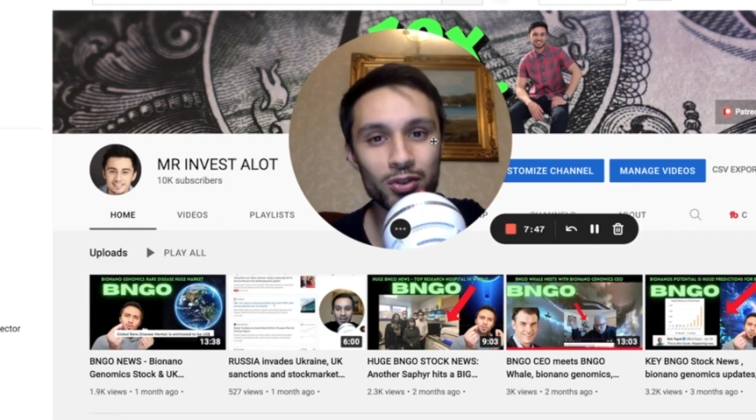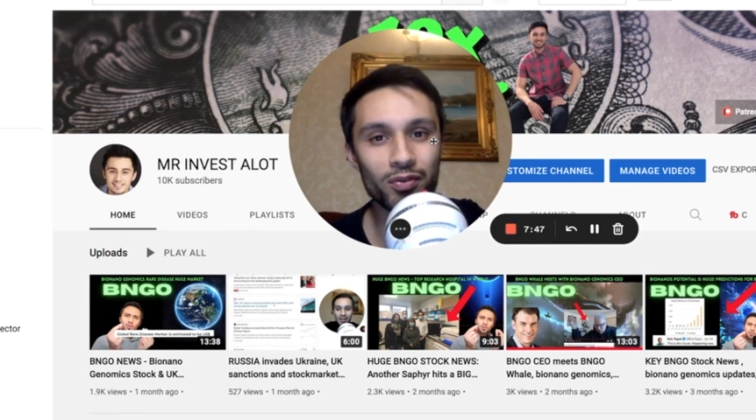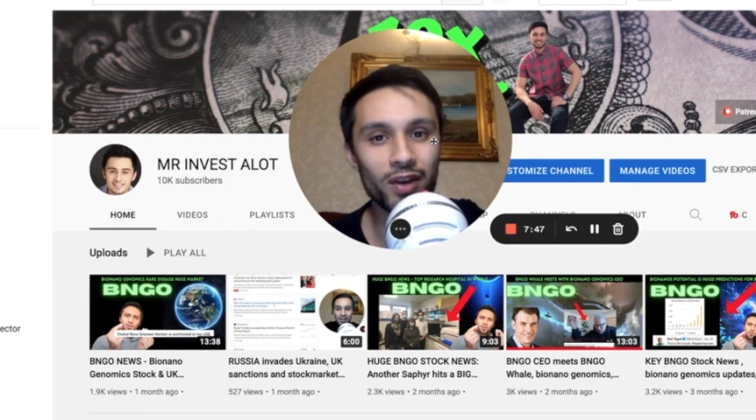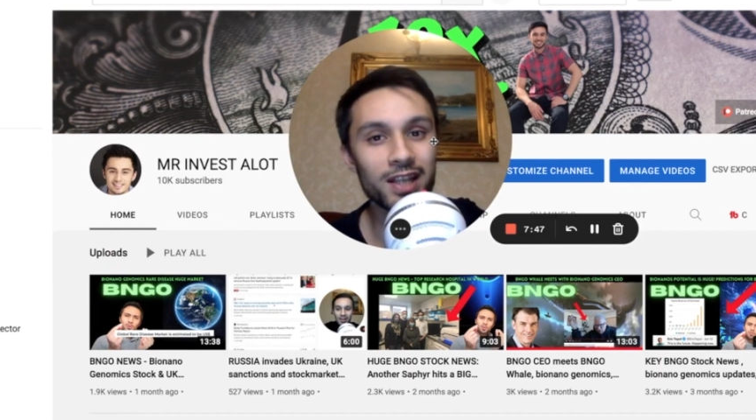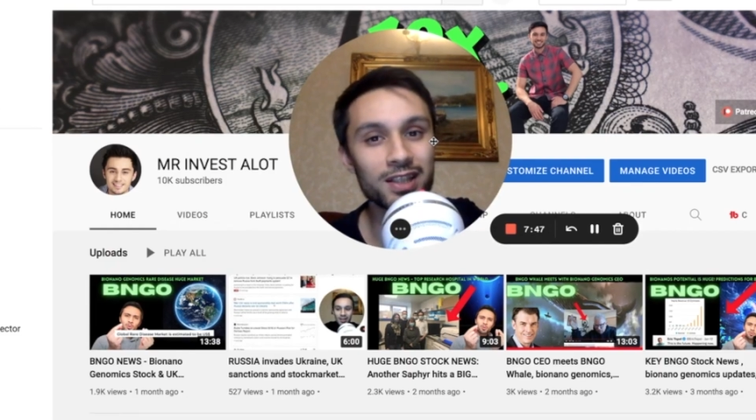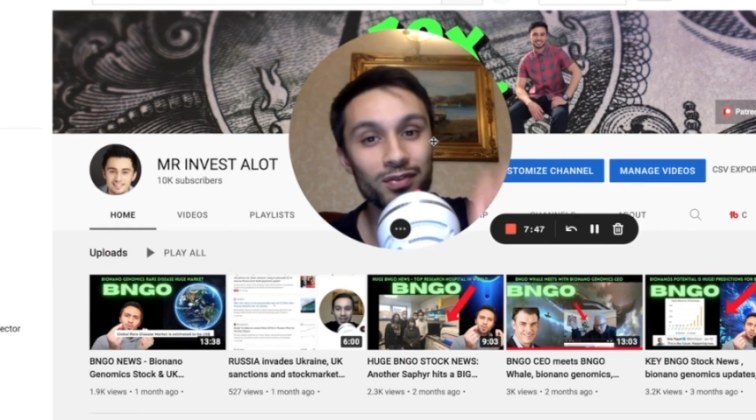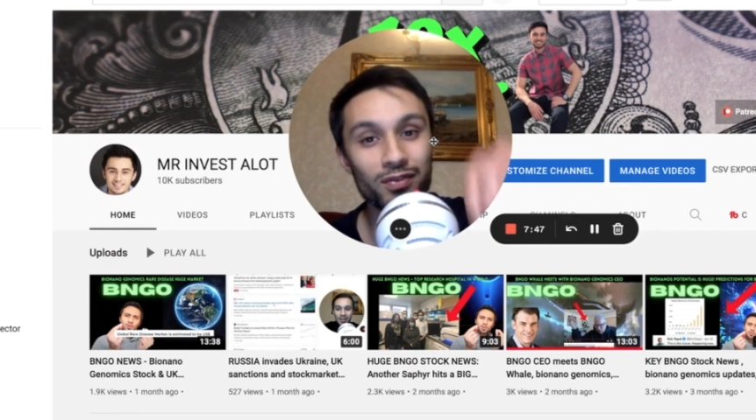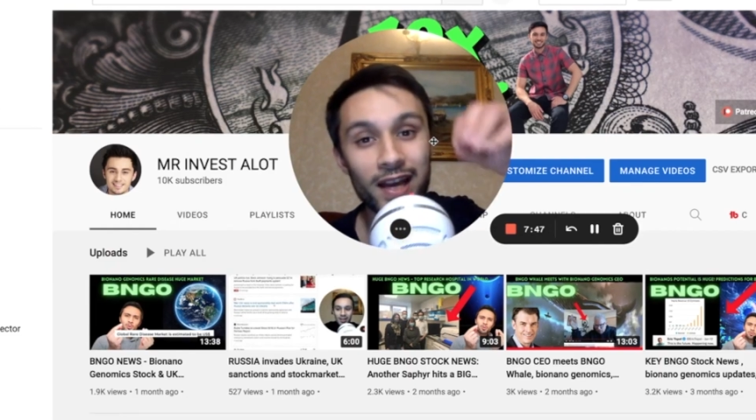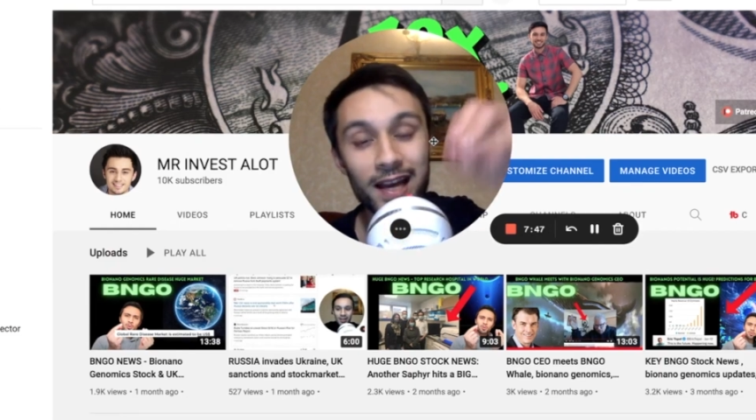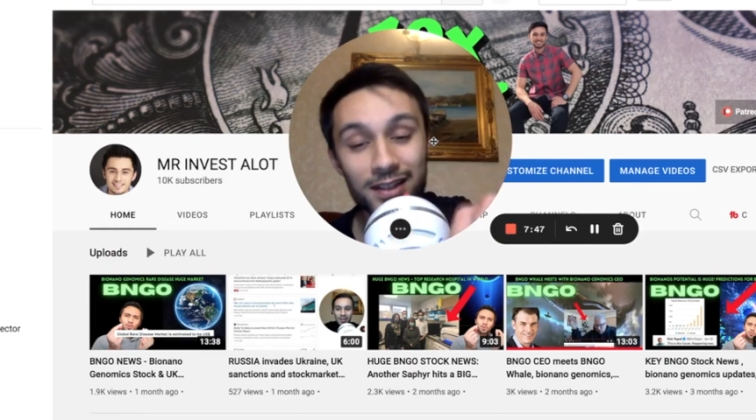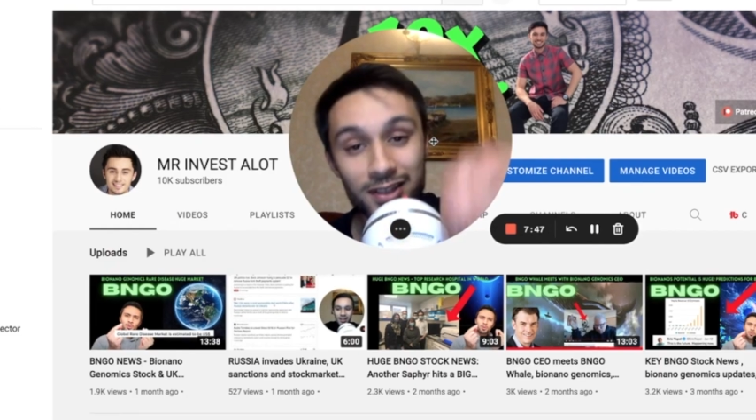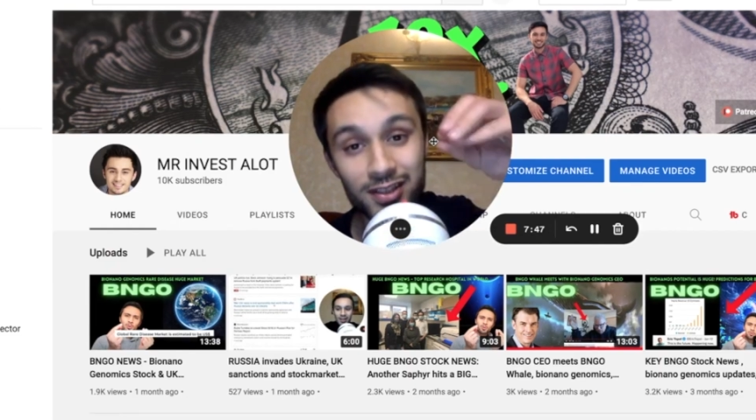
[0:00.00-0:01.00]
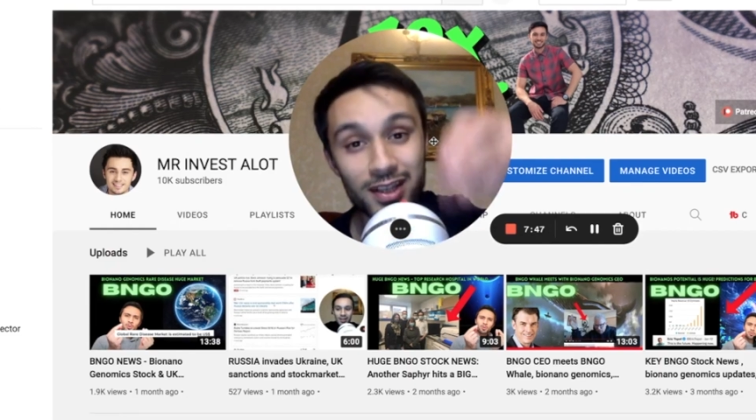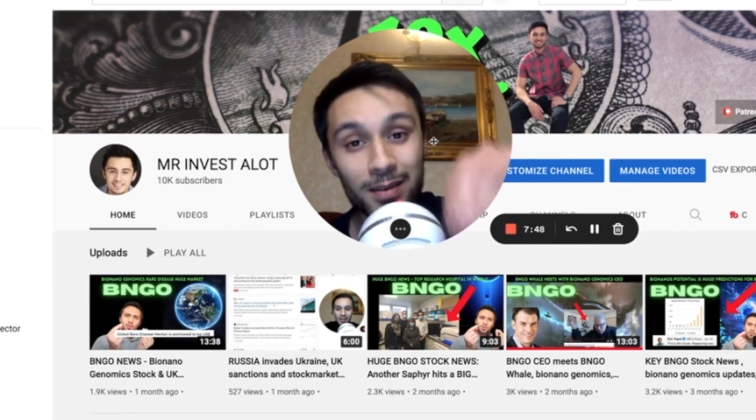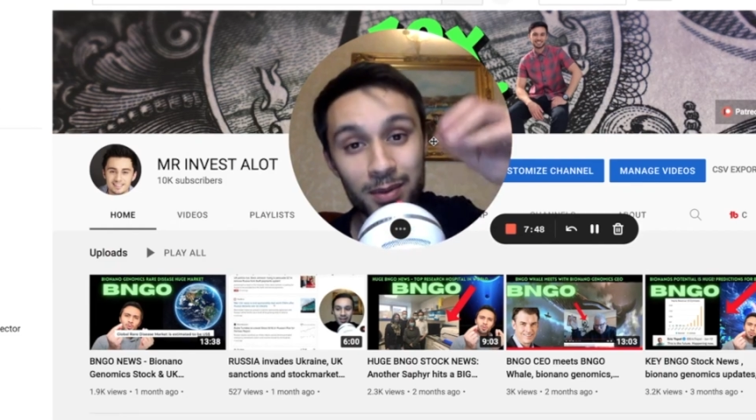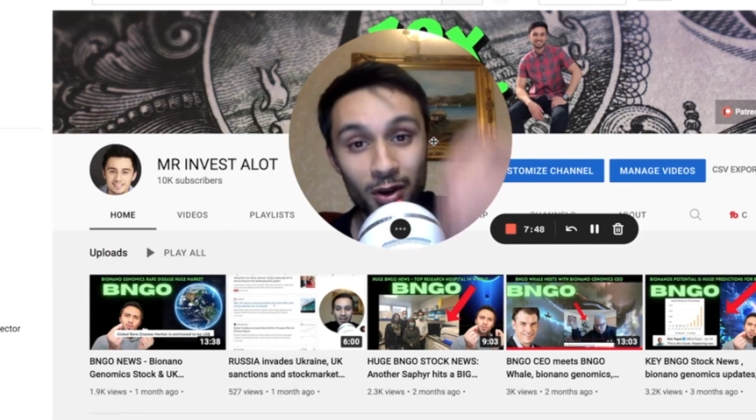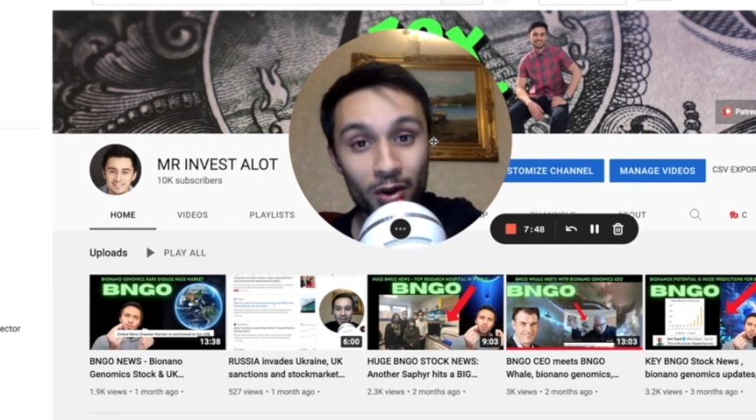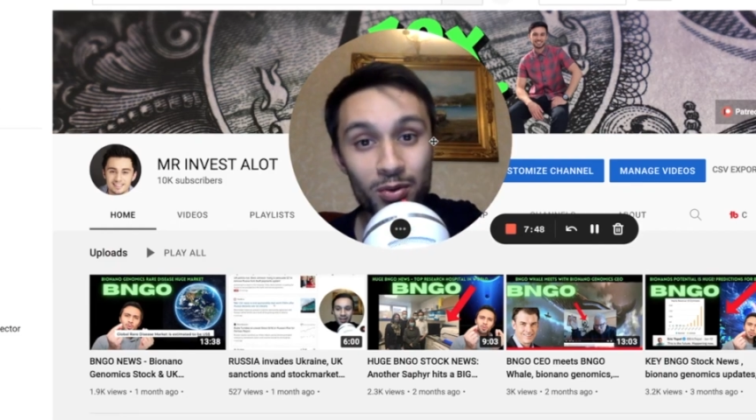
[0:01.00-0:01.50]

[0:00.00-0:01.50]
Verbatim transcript: advice. It's for entertainment